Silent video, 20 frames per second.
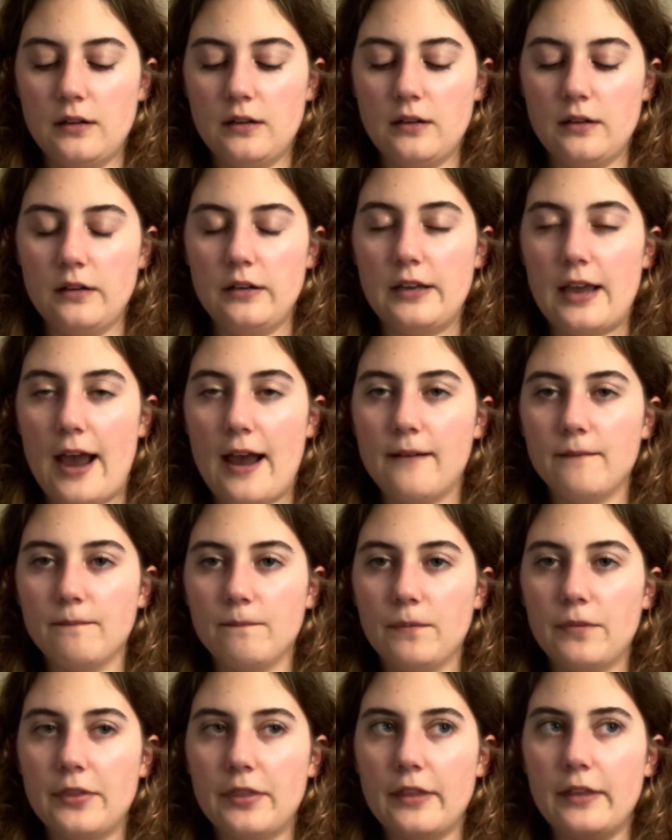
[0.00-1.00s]
yeah,
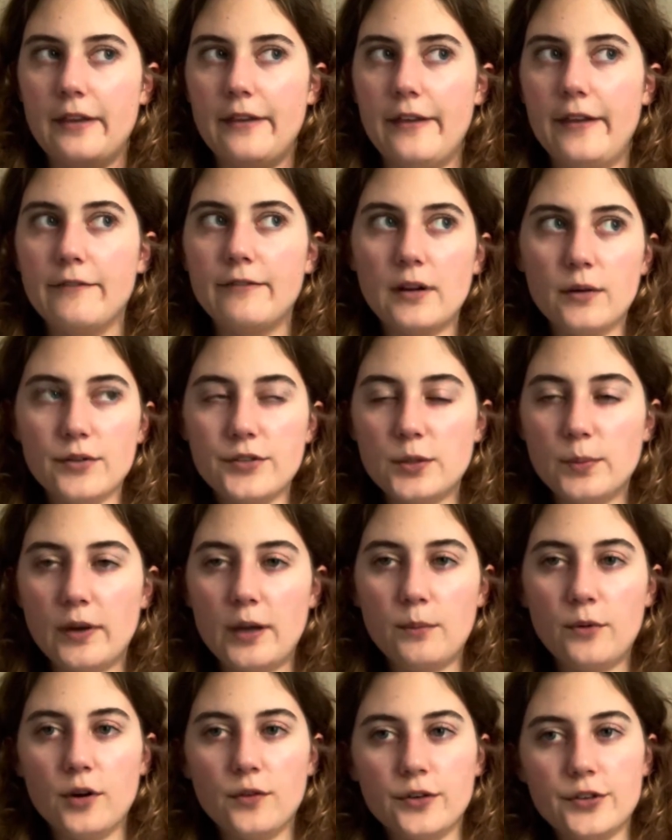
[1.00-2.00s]
if I was to buy
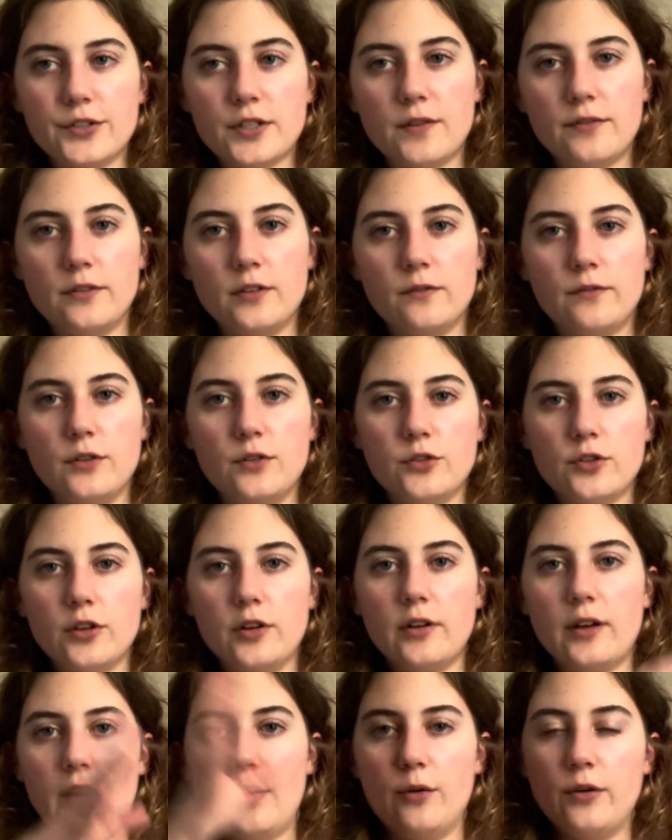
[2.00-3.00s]
more of her stuff in the
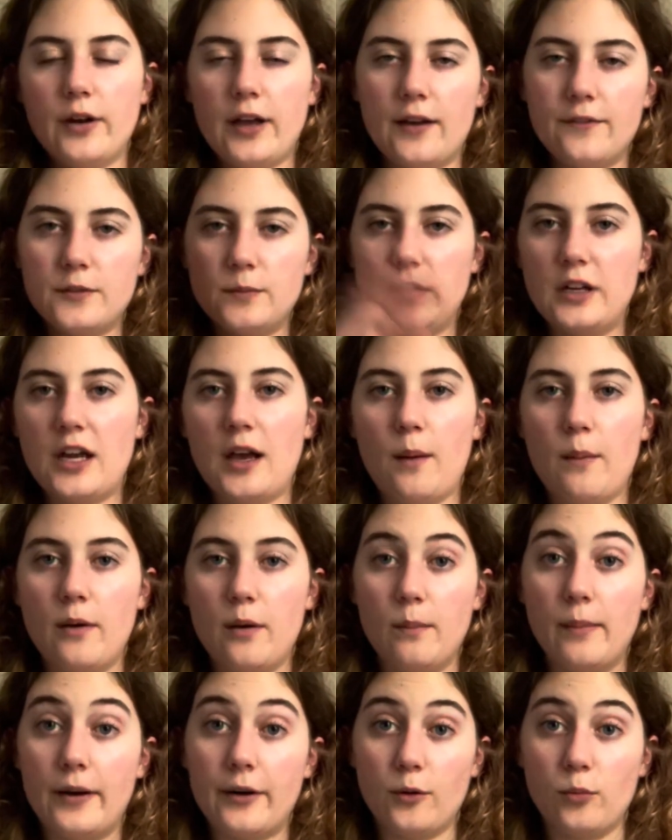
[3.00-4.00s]
future, I would have to become a
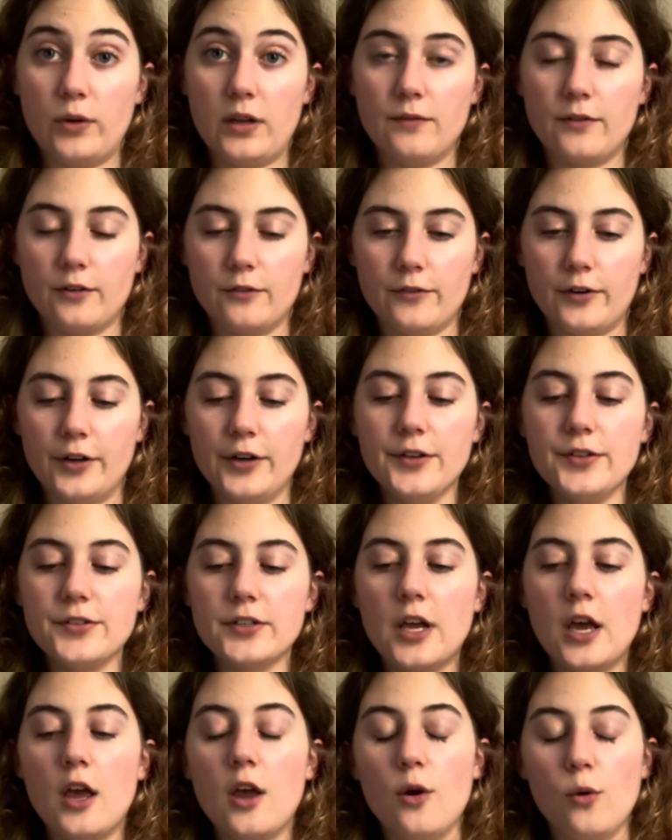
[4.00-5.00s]
better weaver
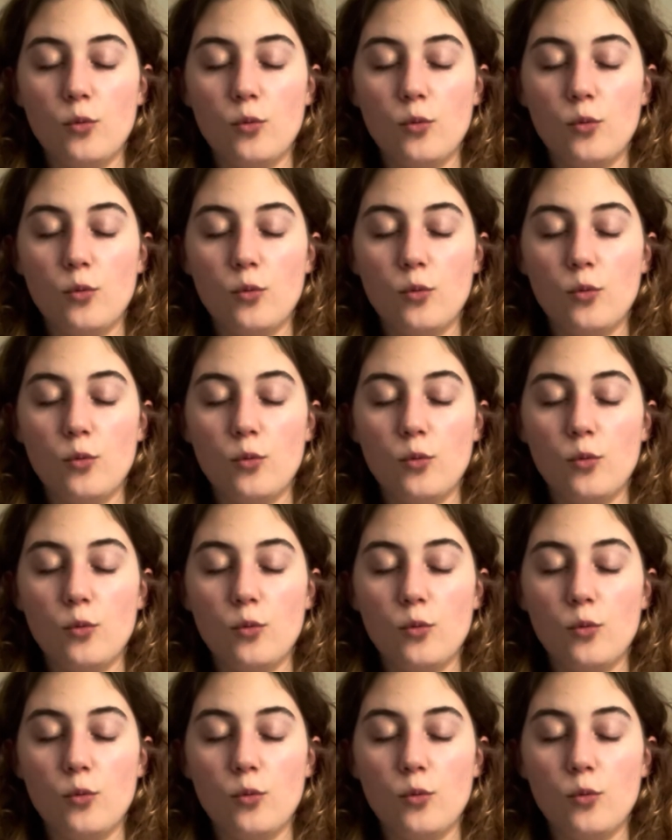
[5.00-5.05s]
first.